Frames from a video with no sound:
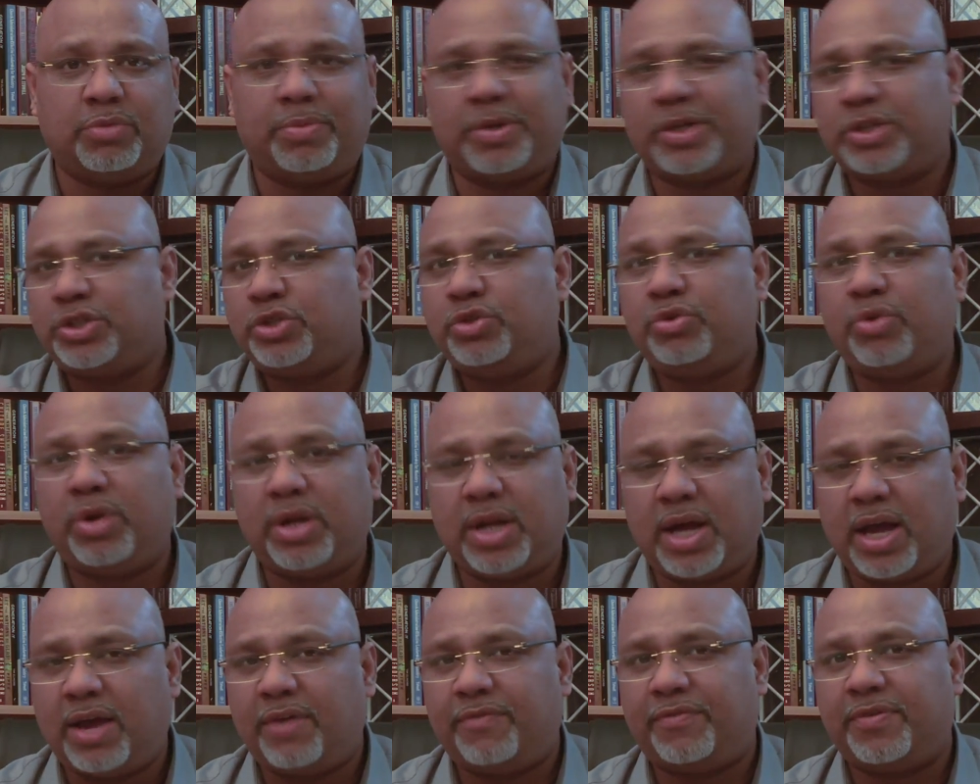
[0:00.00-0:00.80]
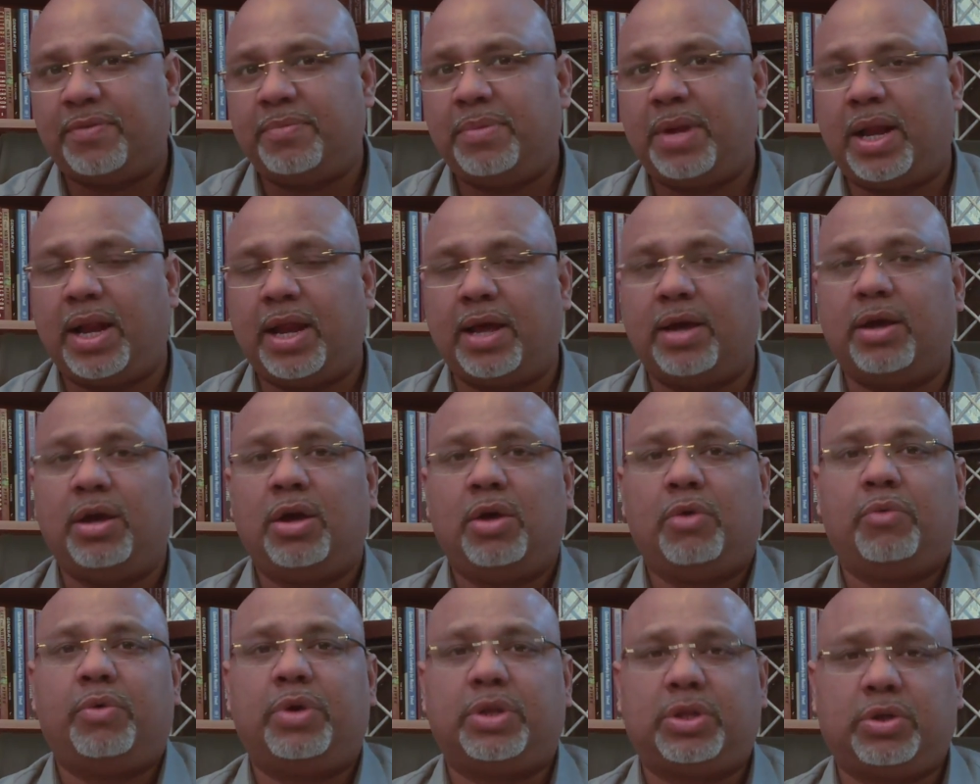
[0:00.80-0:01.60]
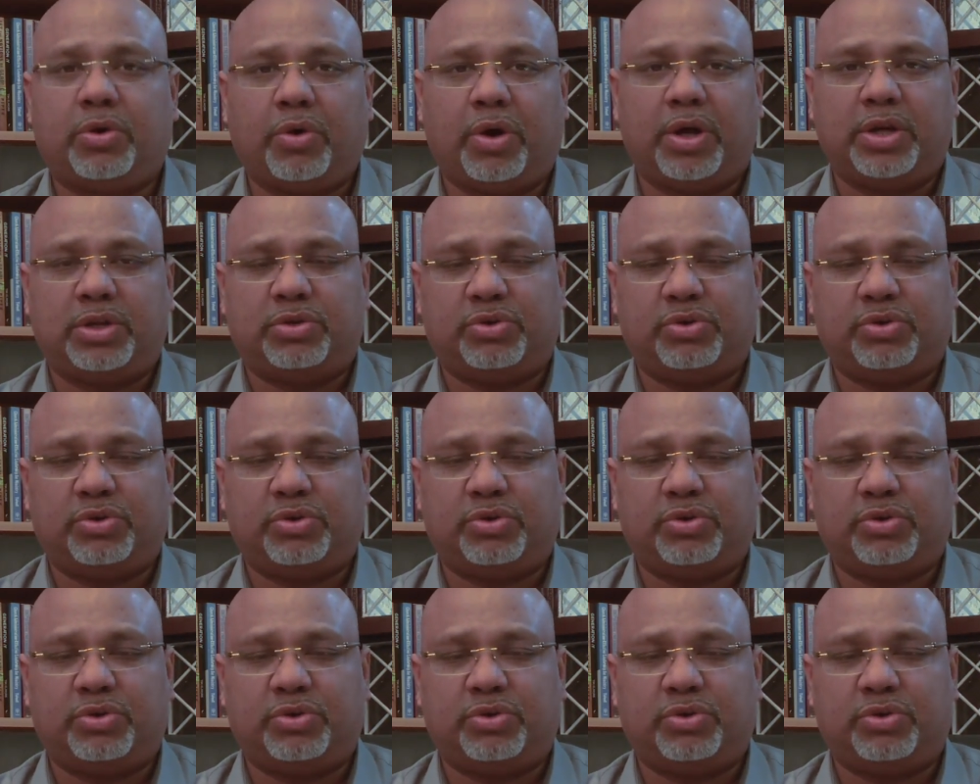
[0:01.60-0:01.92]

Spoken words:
Because you and I are familiar with going